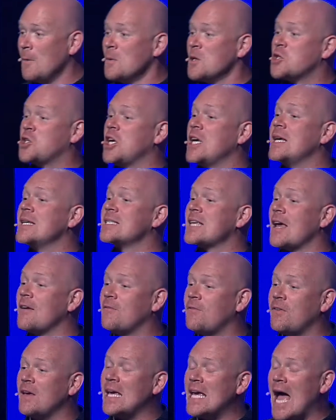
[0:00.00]
She is a
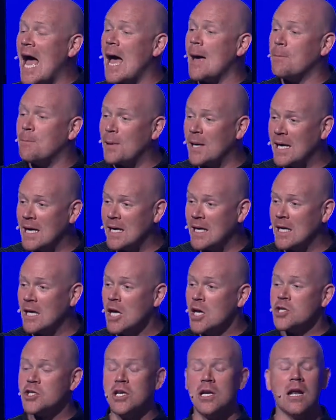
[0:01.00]
VIP.
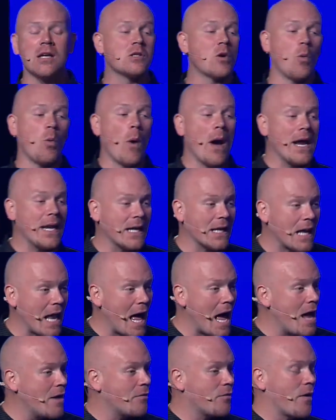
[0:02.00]
She doesn't wait in
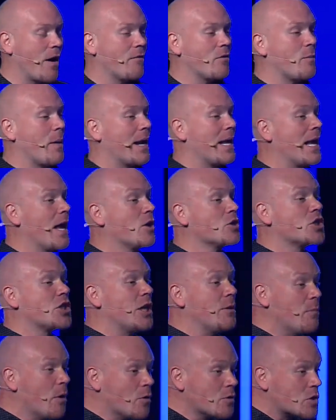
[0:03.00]
line for everybody else.
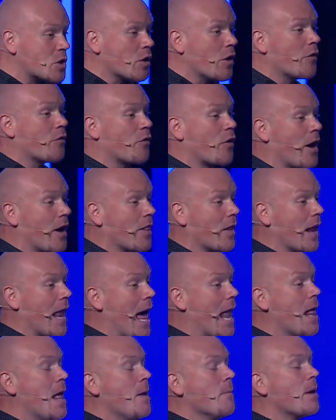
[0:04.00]
She moves to the front of the
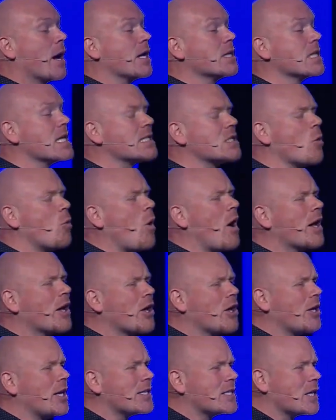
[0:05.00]
line. Because listen, what
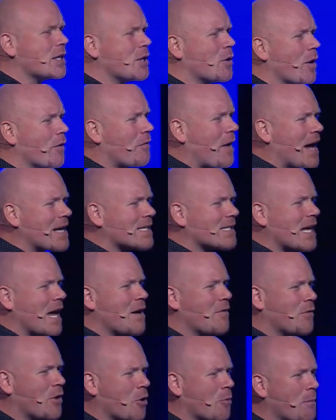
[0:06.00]
good does it do if I
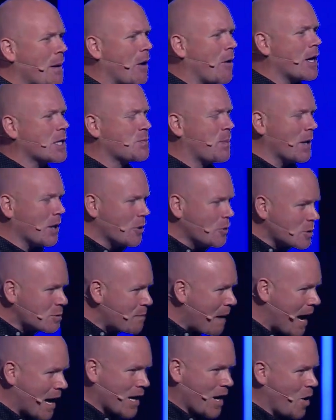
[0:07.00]
save your marriage but lose
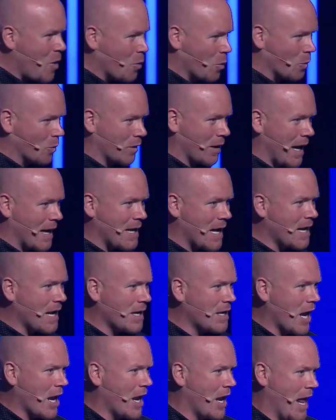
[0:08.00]
my own? That, that
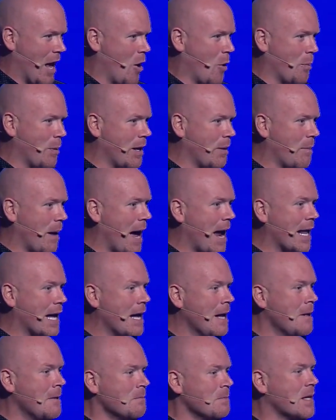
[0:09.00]
doesn't help anybody.
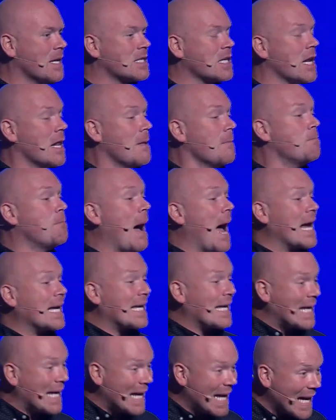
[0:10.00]
Listen, my
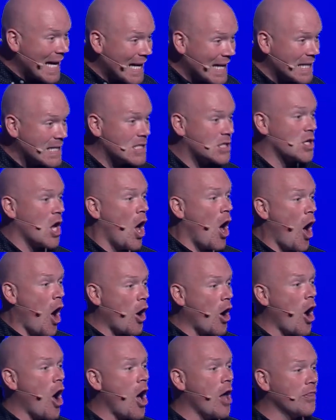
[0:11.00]
kids
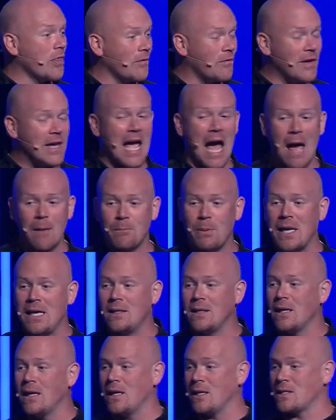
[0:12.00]
are on the VIP
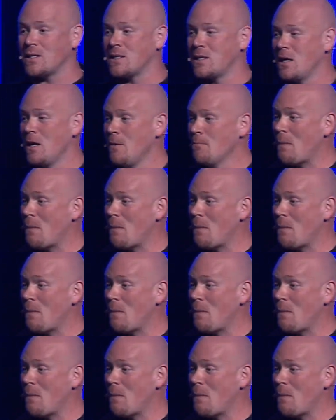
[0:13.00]
list.